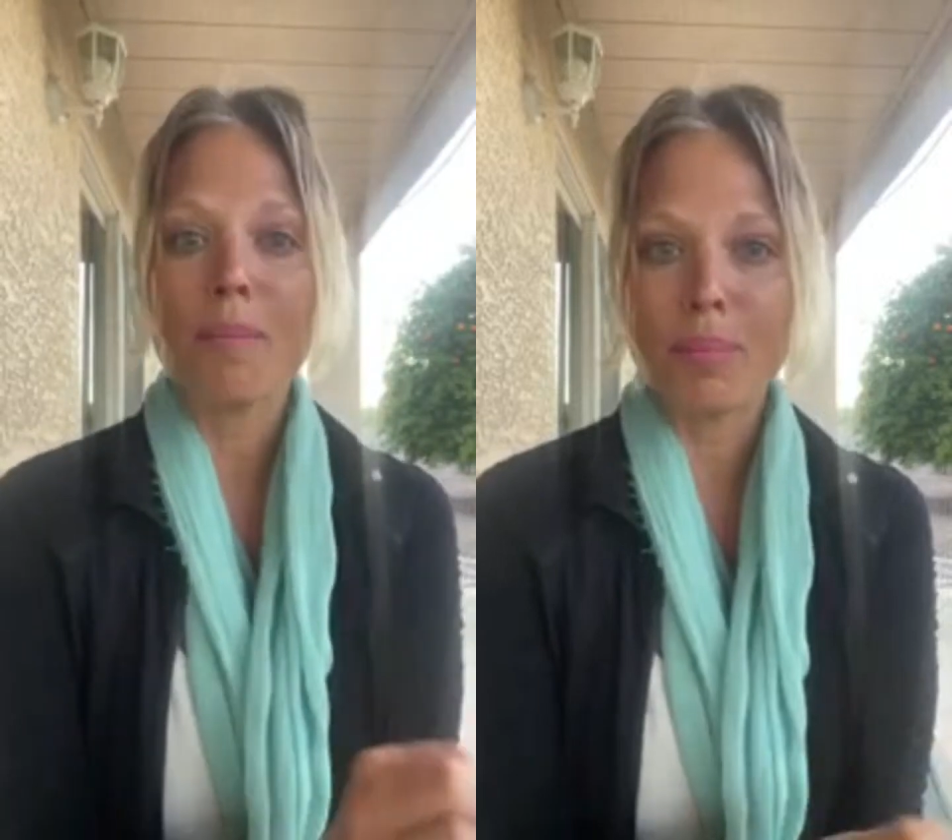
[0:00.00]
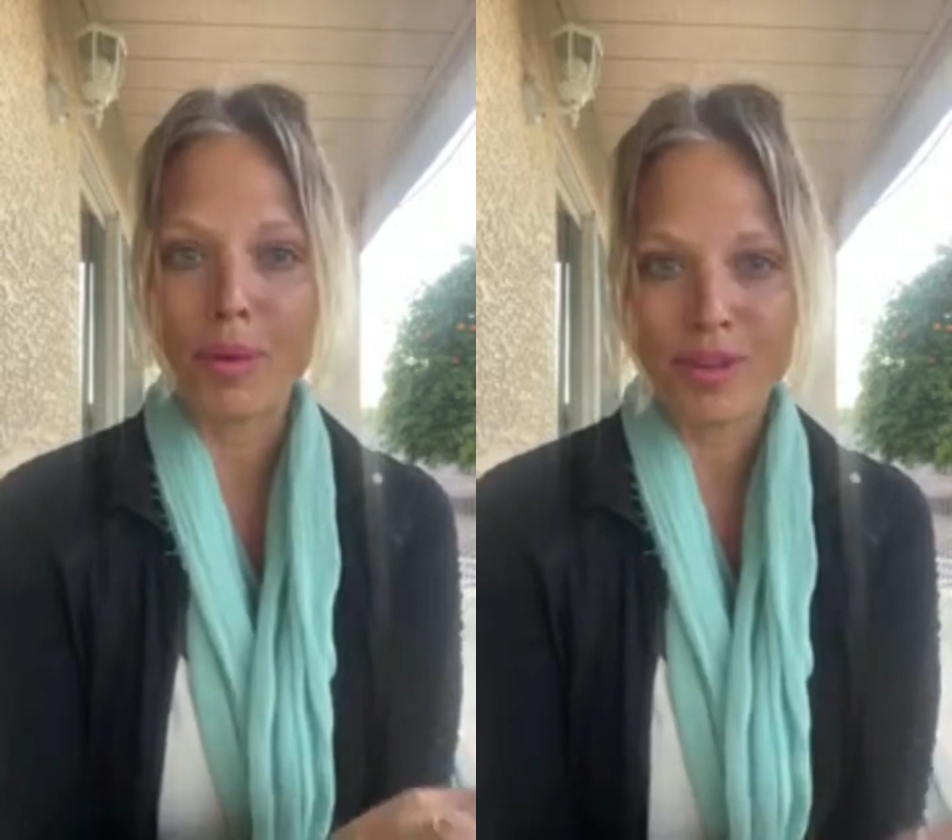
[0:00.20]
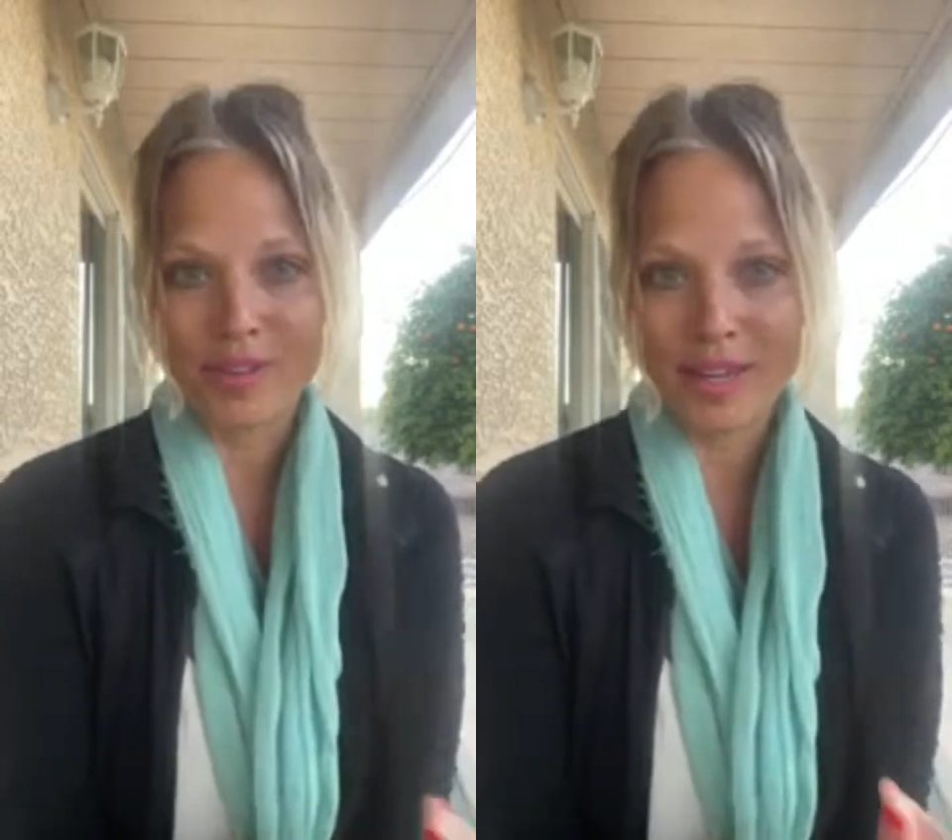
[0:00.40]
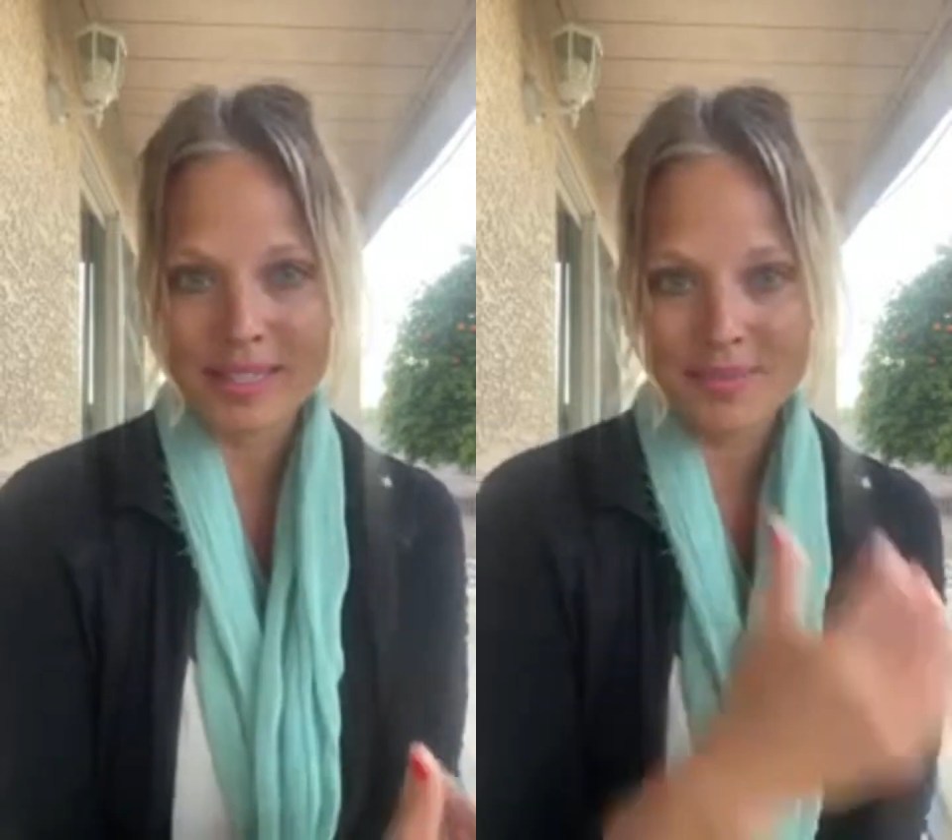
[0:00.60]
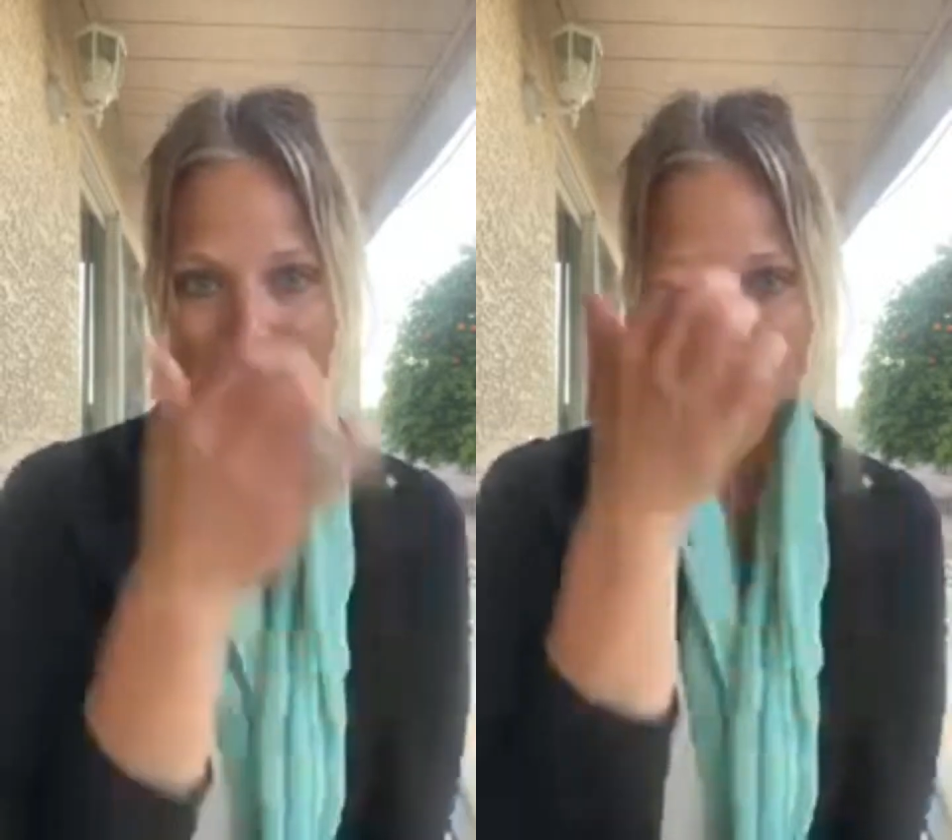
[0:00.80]
both of us,
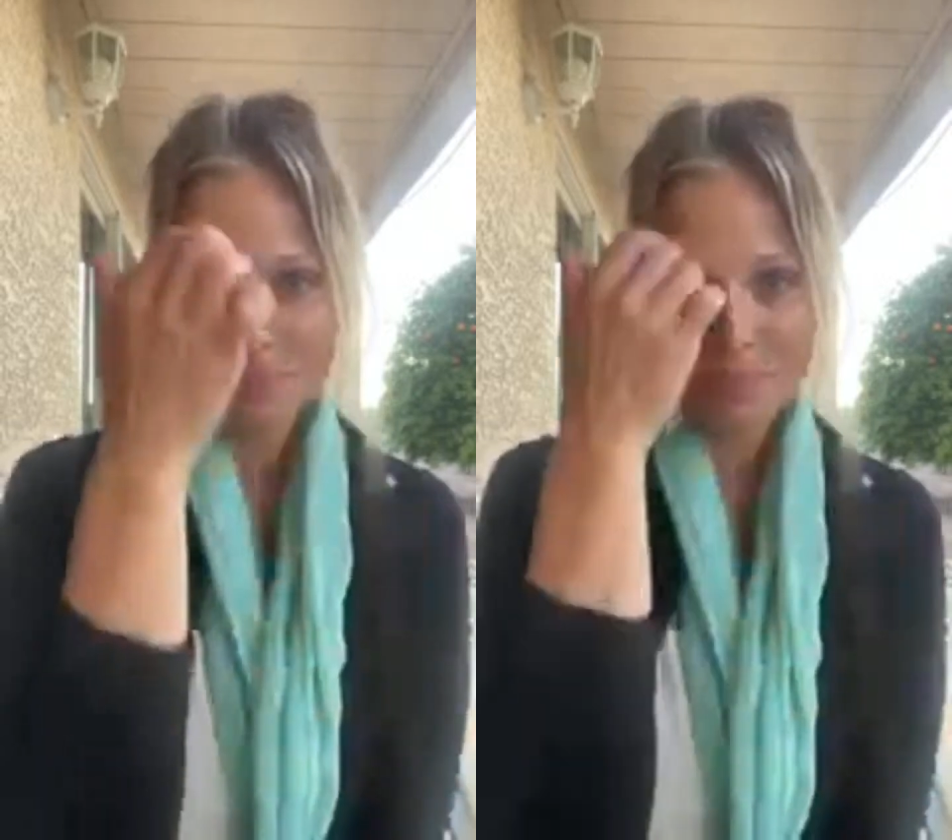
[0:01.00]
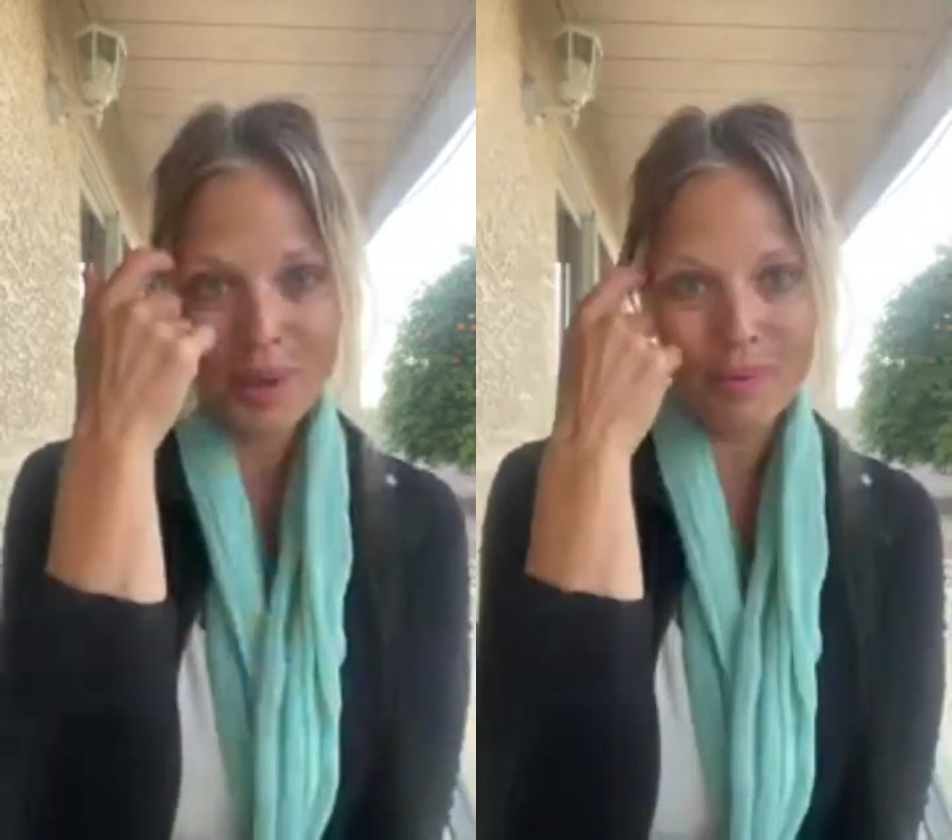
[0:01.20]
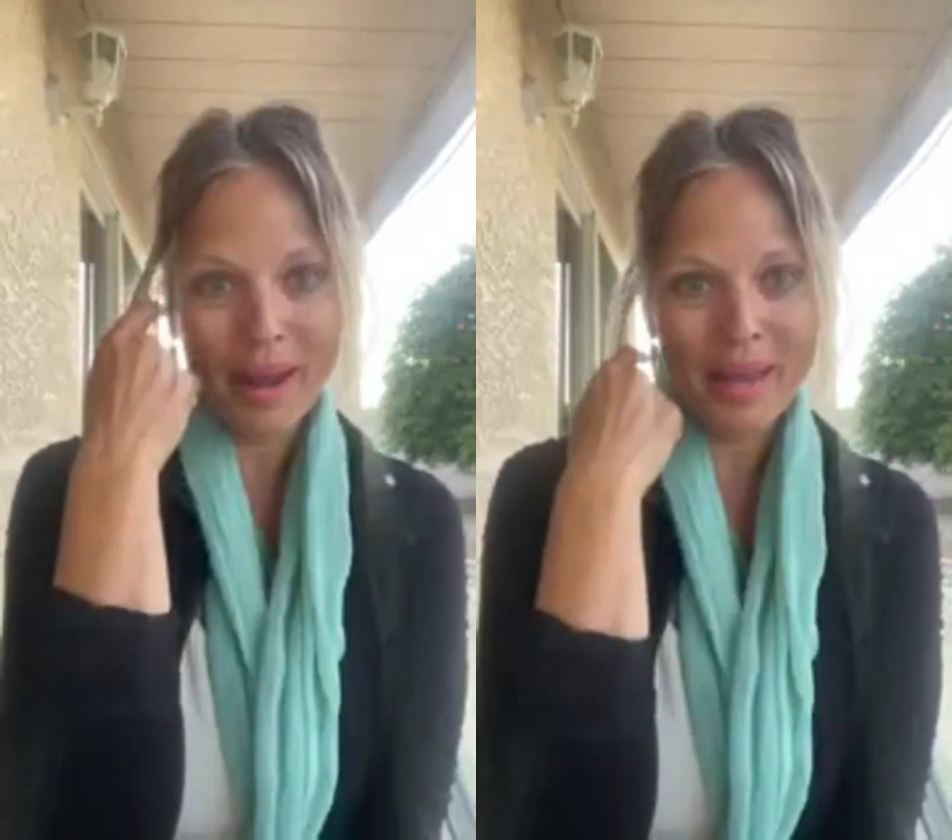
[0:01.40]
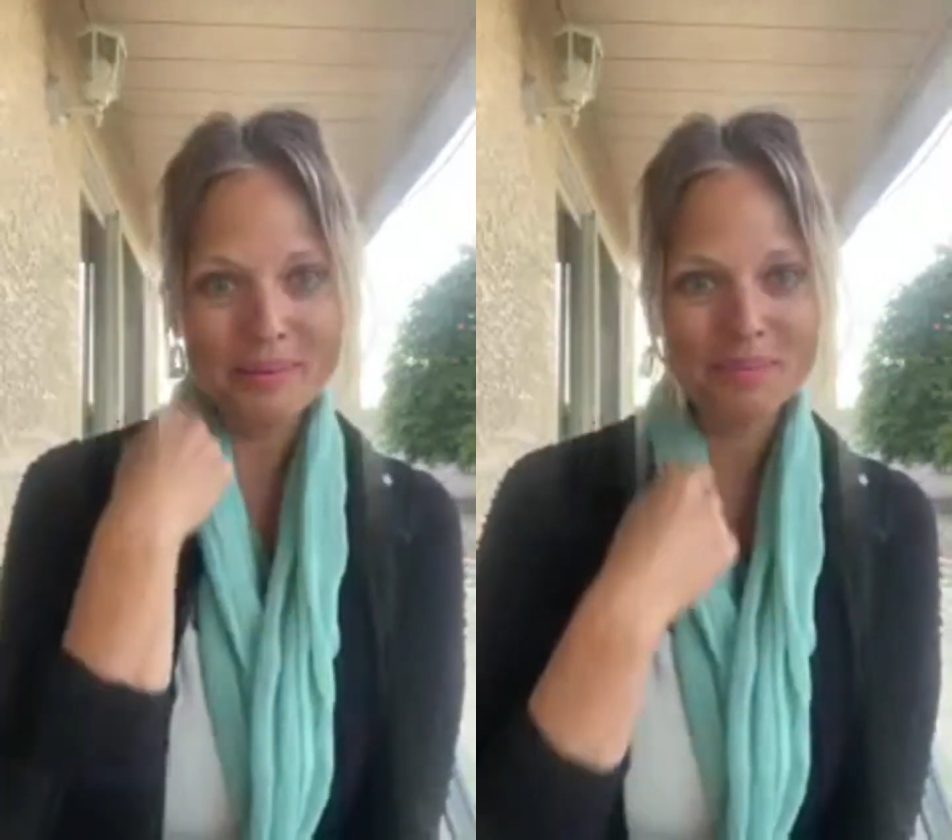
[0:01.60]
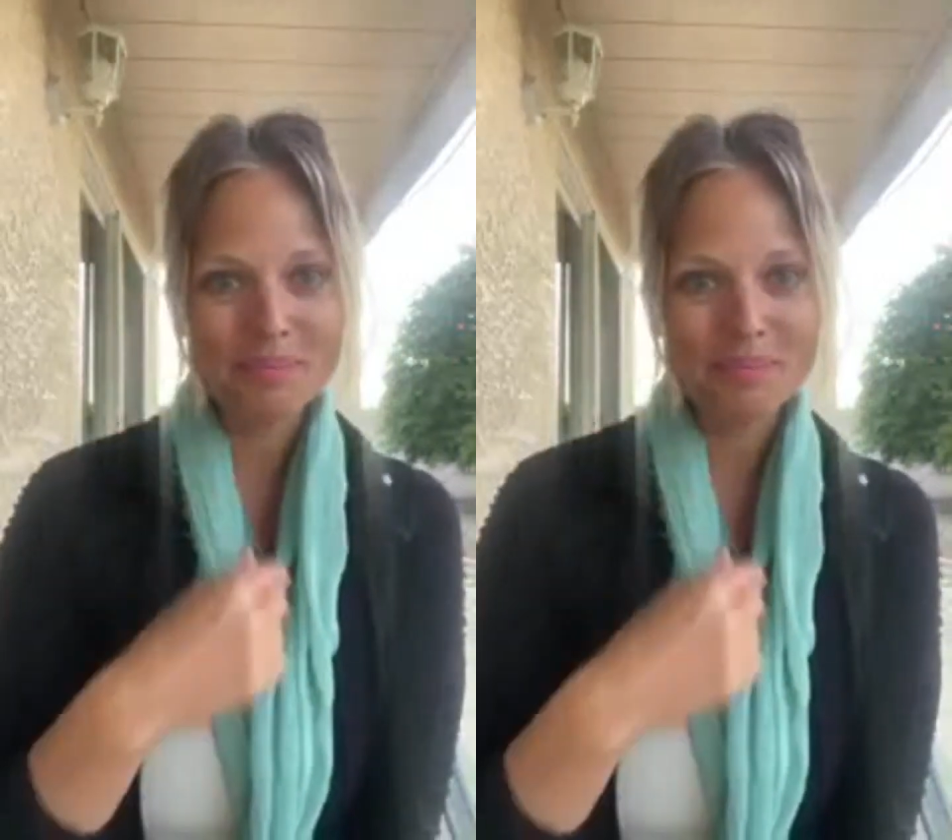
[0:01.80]
right?